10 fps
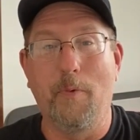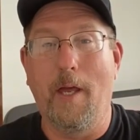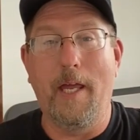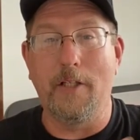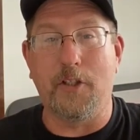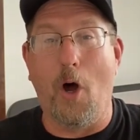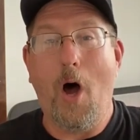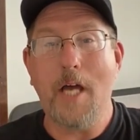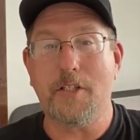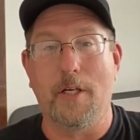it's
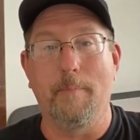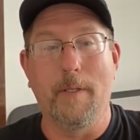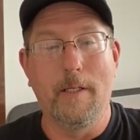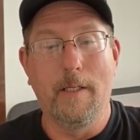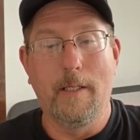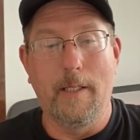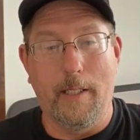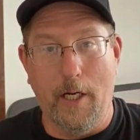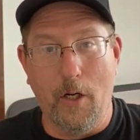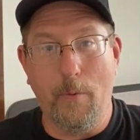awesome.
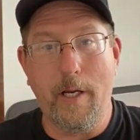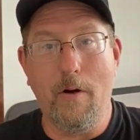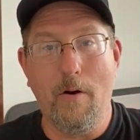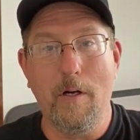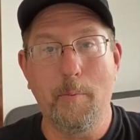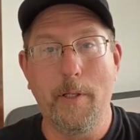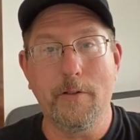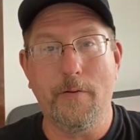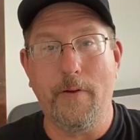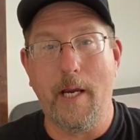Here we are in
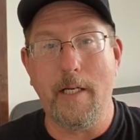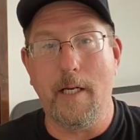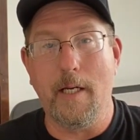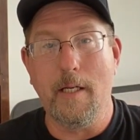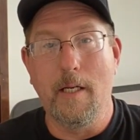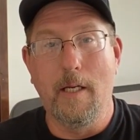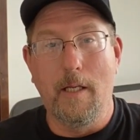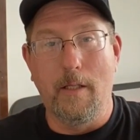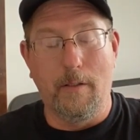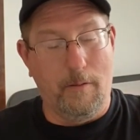Pennsylvania.
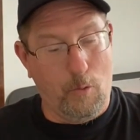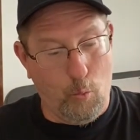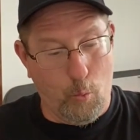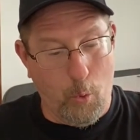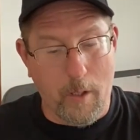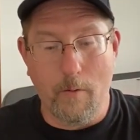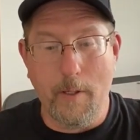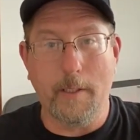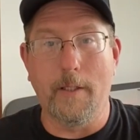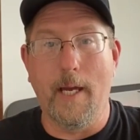We're
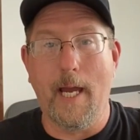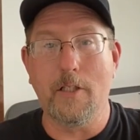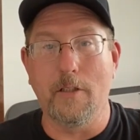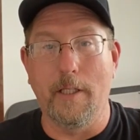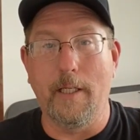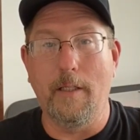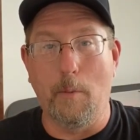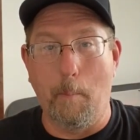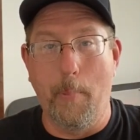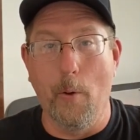going to actually
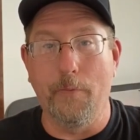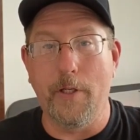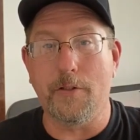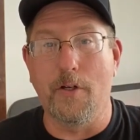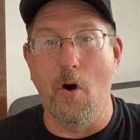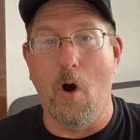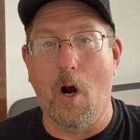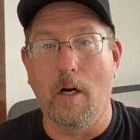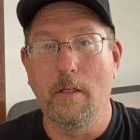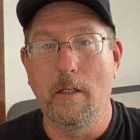build this car.
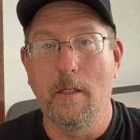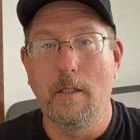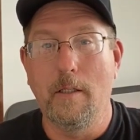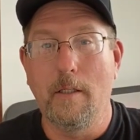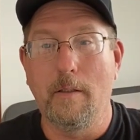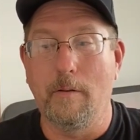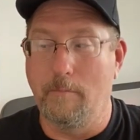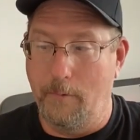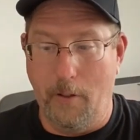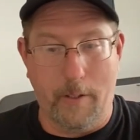
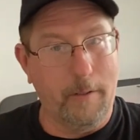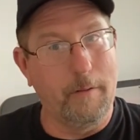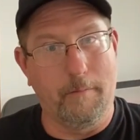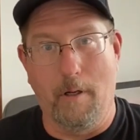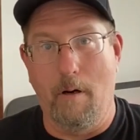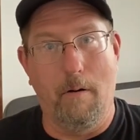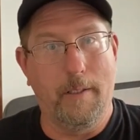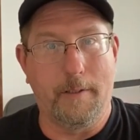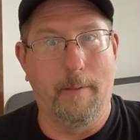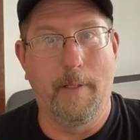You can call
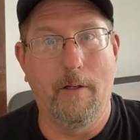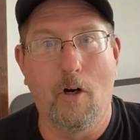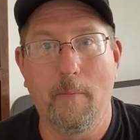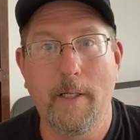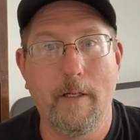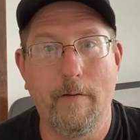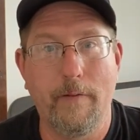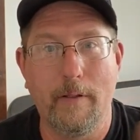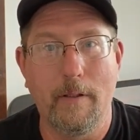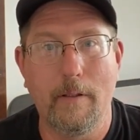us Emmett-Armand of
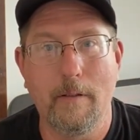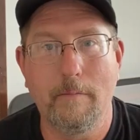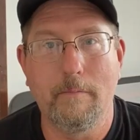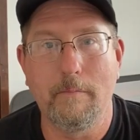the